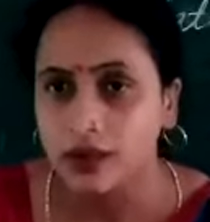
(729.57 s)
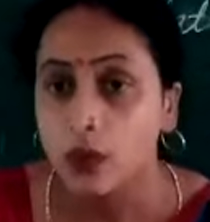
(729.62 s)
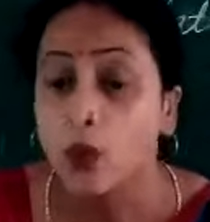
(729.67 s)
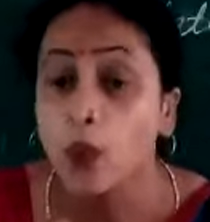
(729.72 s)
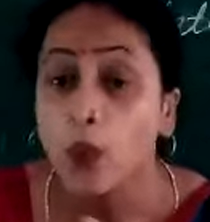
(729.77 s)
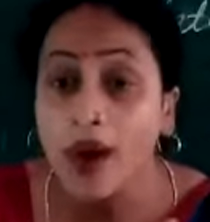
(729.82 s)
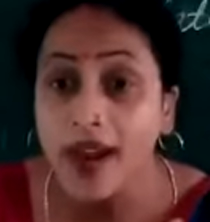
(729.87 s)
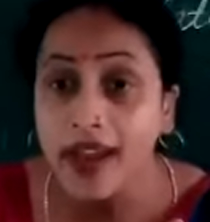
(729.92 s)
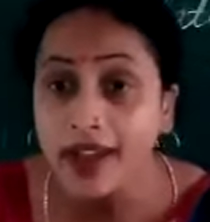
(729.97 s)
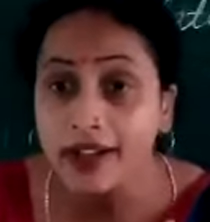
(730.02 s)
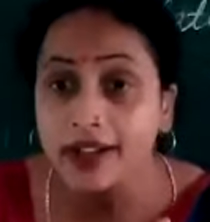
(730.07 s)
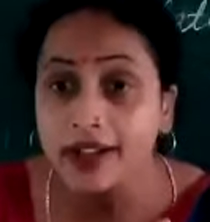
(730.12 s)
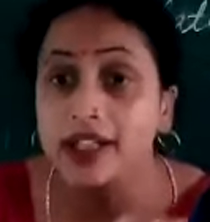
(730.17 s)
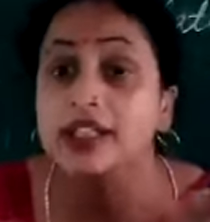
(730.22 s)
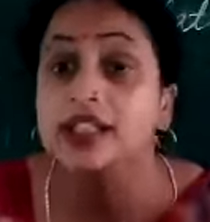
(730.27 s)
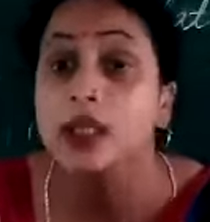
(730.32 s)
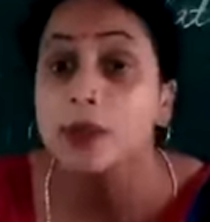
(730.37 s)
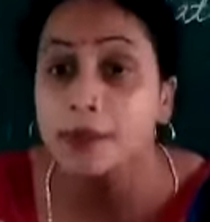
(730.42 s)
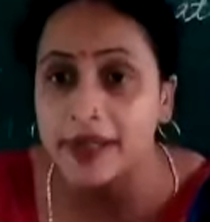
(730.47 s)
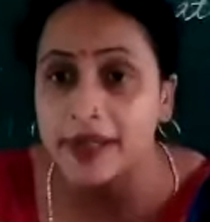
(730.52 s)
Where?
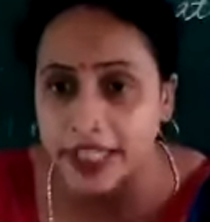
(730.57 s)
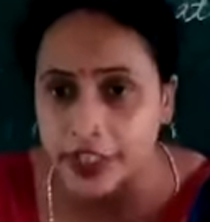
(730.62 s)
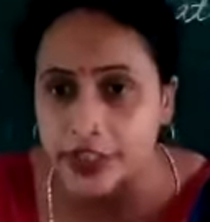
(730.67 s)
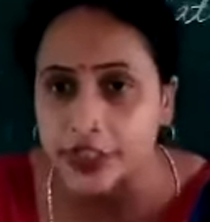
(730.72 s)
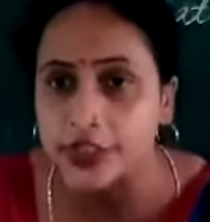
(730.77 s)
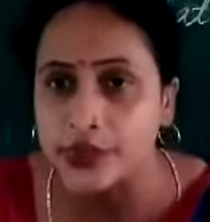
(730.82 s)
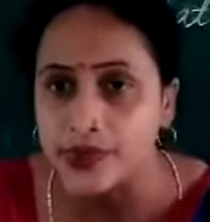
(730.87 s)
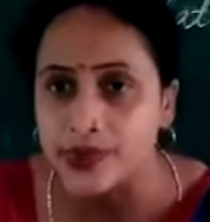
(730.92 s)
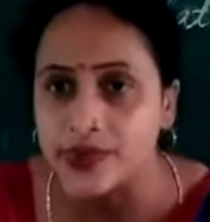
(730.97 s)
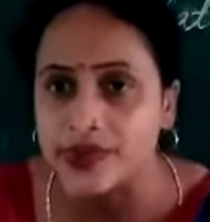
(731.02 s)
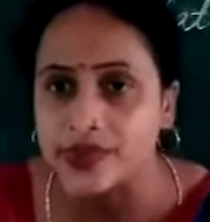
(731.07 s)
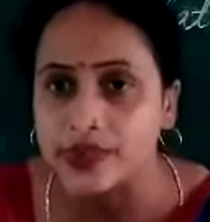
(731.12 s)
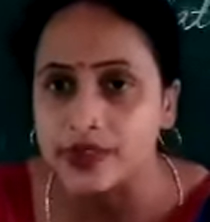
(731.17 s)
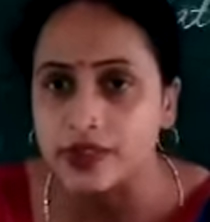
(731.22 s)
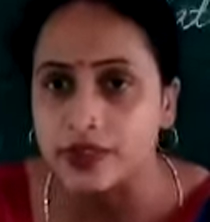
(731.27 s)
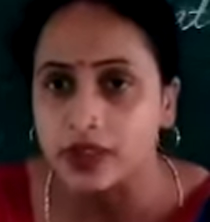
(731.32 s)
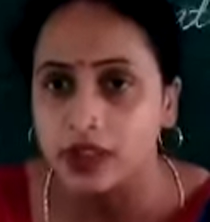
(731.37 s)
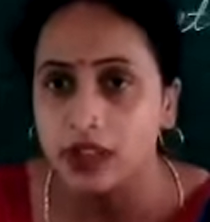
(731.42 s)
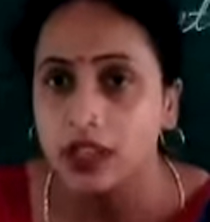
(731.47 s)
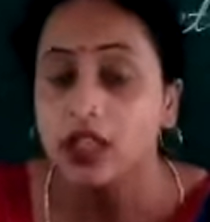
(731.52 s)
In the
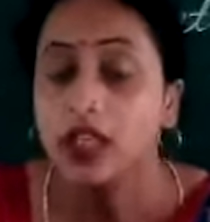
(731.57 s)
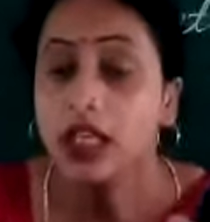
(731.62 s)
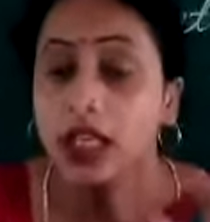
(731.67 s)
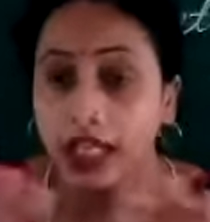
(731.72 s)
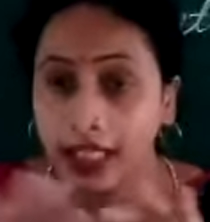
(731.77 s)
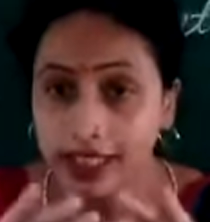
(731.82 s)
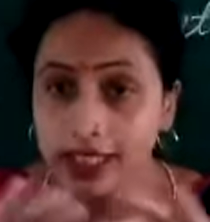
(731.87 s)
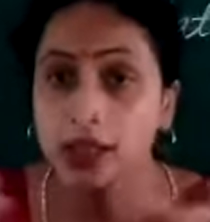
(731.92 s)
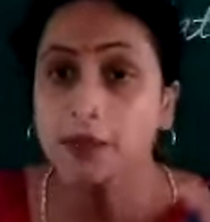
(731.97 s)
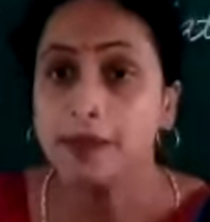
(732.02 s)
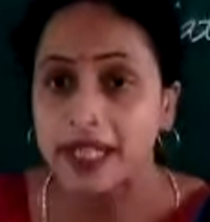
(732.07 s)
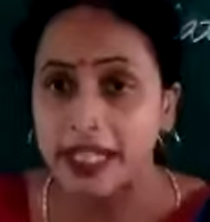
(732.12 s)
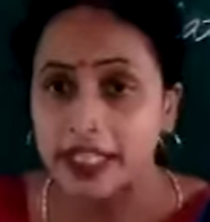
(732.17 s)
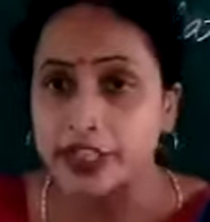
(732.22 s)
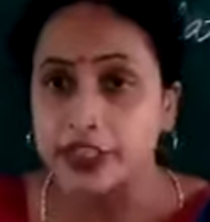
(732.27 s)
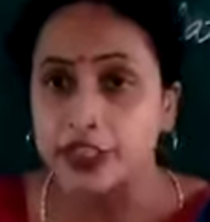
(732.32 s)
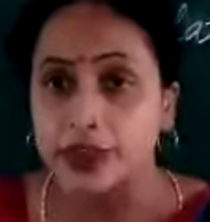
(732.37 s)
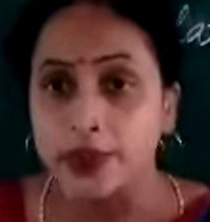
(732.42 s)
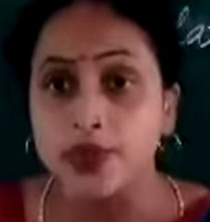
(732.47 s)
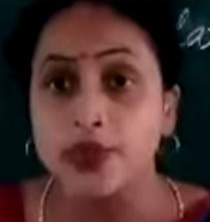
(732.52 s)
plateaus. In the
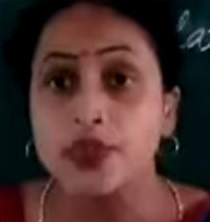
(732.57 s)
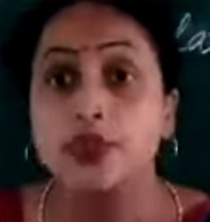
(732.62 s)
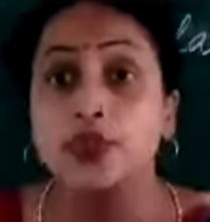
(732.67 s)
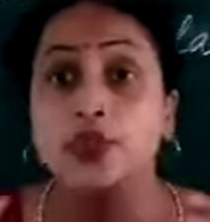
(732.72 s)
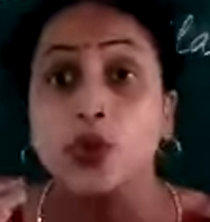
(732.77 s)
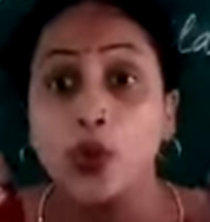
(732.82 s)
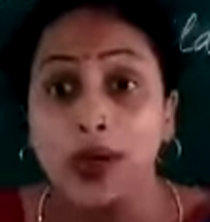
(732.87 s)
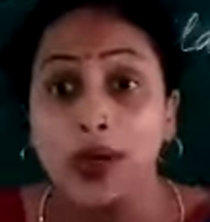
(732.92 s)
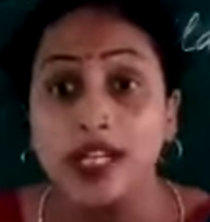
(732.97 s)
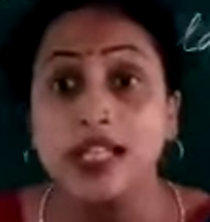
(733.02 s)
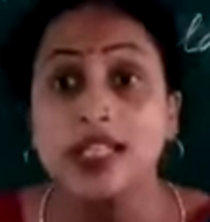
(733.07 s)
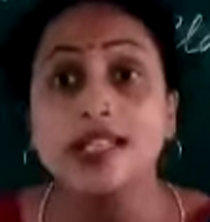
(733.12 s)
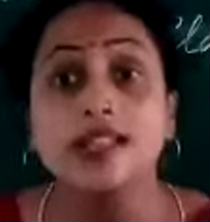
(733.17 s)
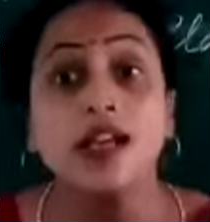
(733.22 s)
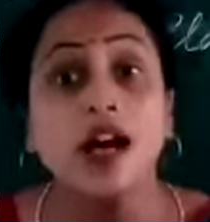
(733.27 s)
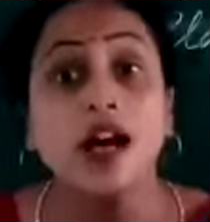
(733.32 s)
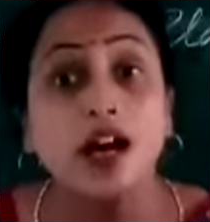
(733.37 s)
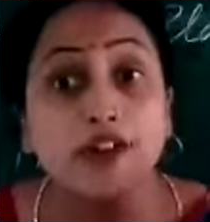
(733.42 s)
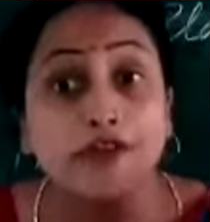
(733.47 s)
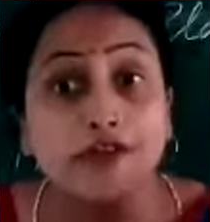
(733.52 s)
plateaus,
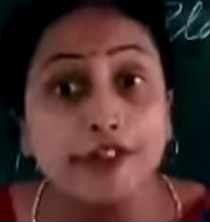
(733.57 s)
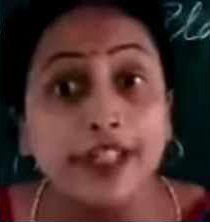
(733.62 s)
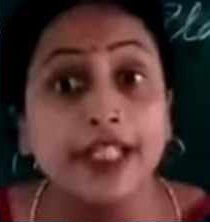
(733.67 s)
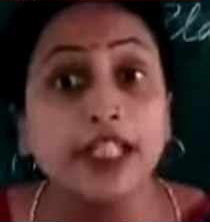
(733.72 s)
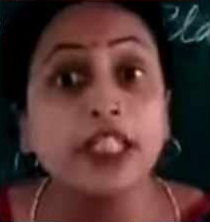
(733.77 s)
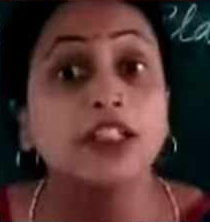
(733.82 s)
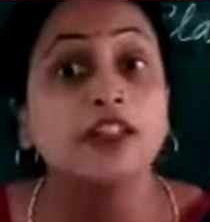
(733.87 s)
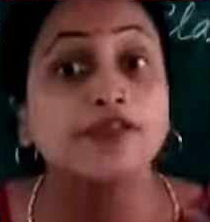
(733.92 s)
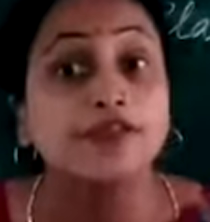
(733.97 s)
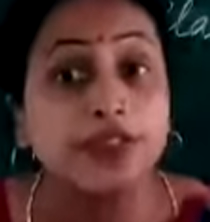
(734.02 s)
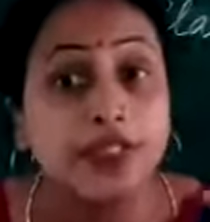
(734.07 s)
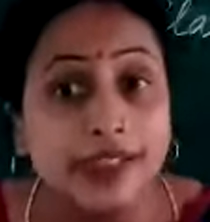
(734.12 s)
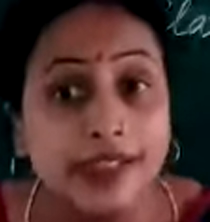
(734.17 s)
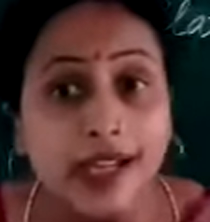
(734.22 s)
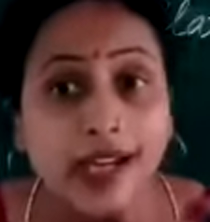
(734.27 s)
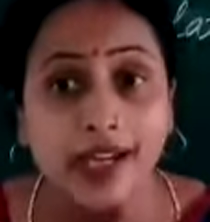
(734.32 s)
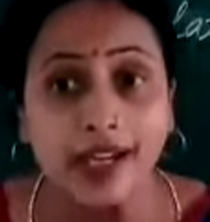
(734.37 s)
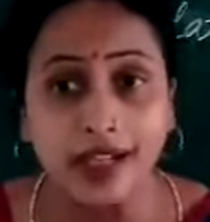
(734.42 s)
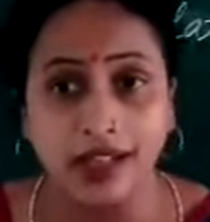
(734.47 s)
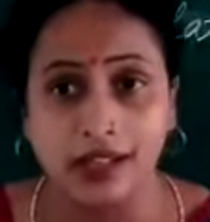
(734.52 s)
soils are very
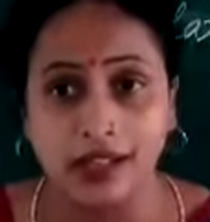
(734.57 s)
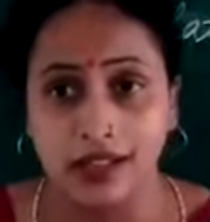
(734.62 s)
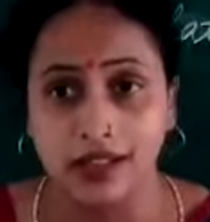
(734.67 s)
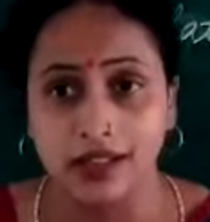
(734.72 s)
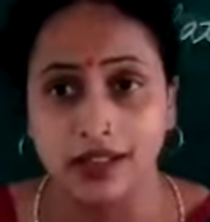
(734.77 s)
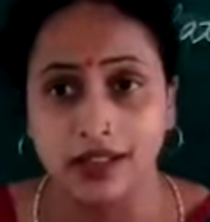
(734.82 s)
fertile.